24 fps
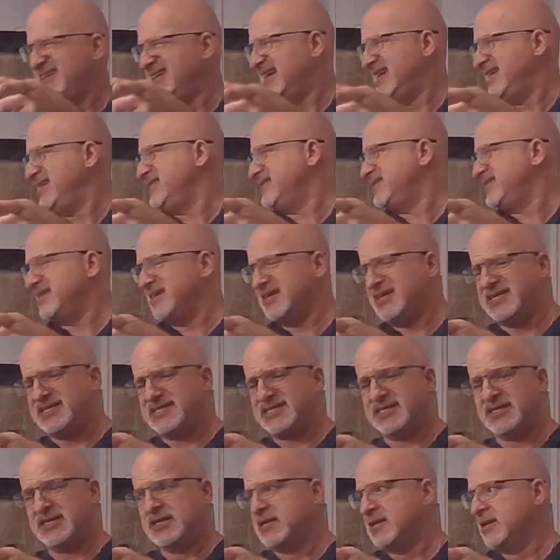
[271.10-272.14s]
96?
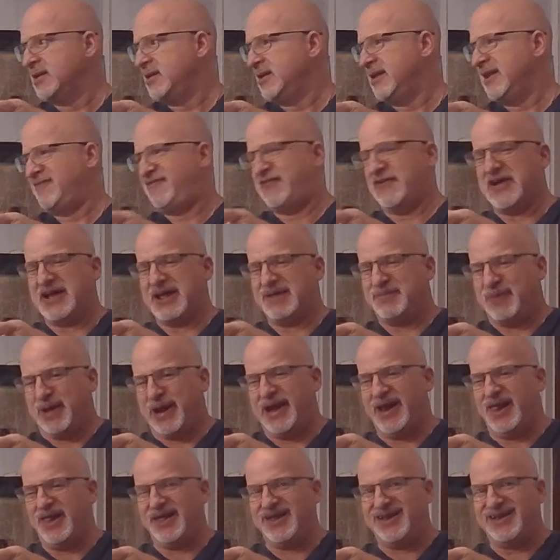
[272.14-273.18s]
The fucking
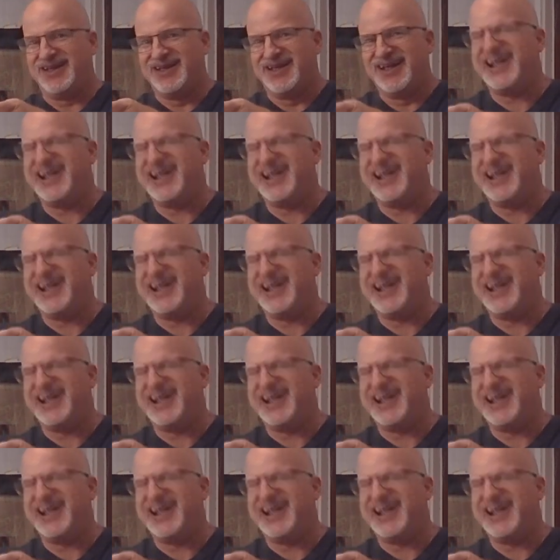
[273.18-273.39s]
Pilot.